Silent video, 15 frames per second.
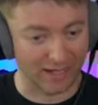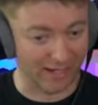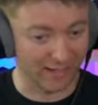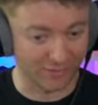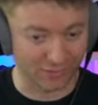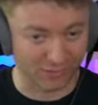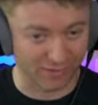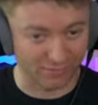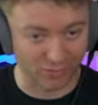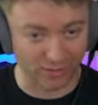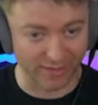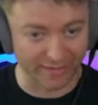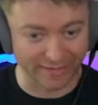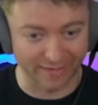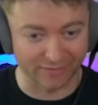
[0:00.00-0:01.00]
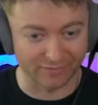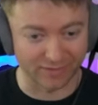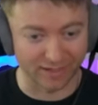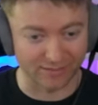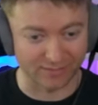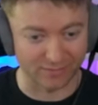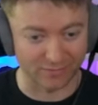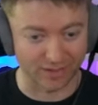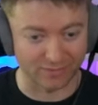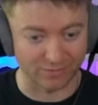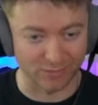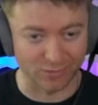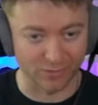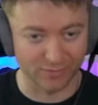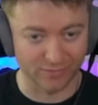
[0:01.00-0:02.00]
I actually have no idea if that's the right
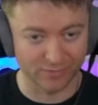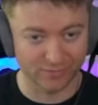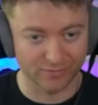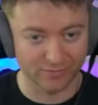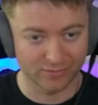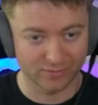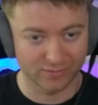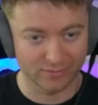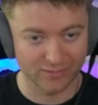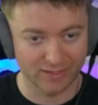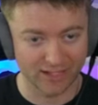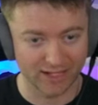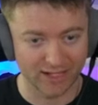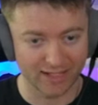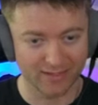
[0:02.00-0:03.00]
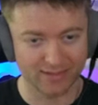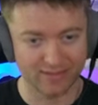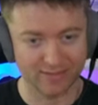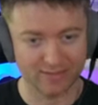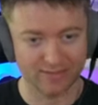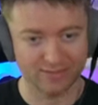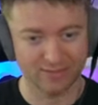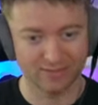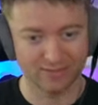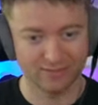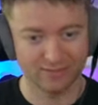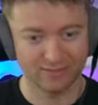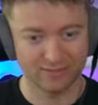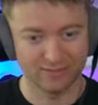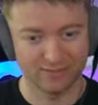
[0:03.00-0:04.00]
move. Takes.
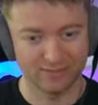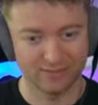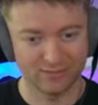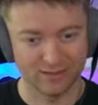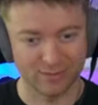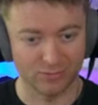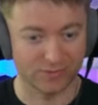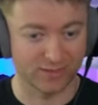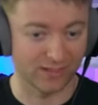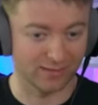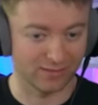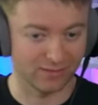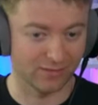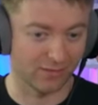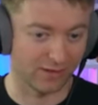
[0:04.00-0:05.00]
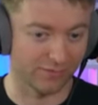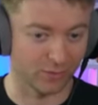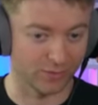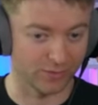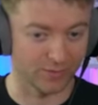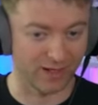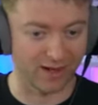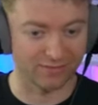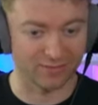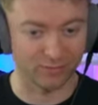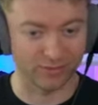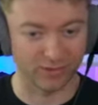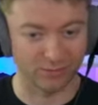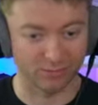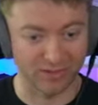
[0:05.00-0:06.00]
And we'll take the, of course, we have to
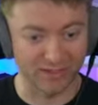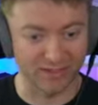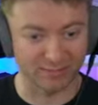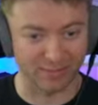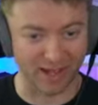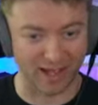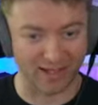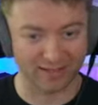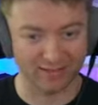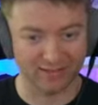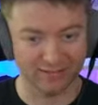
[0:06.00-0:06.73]
win our piece back.